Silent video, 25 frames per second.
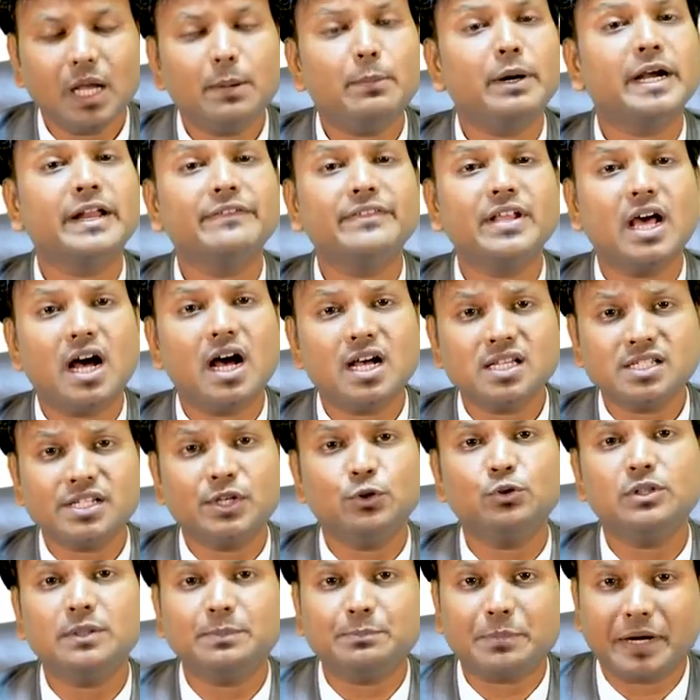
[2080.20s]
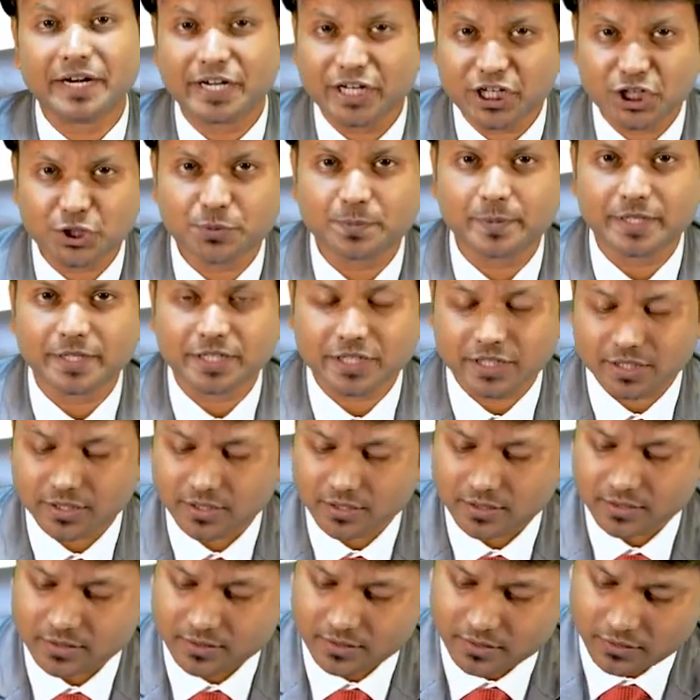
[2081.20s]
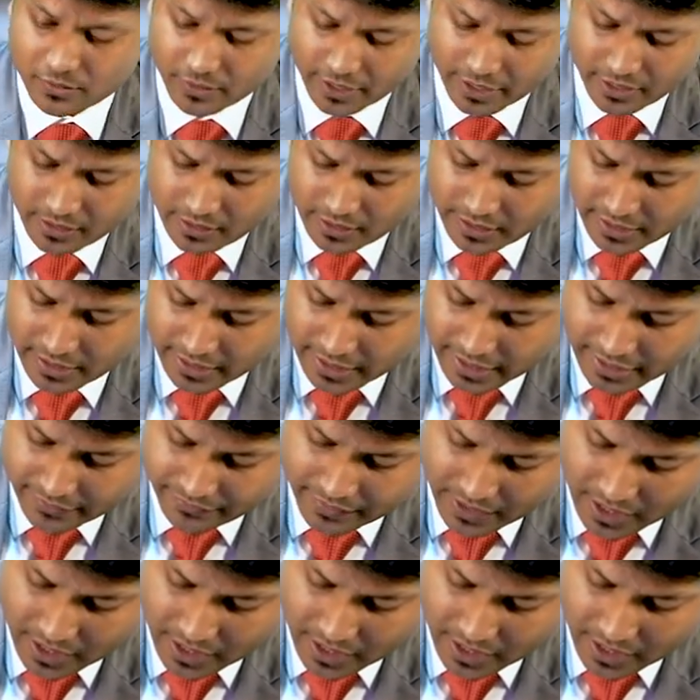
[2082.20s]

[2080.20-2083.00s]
But if they ask you the punishment, okay, if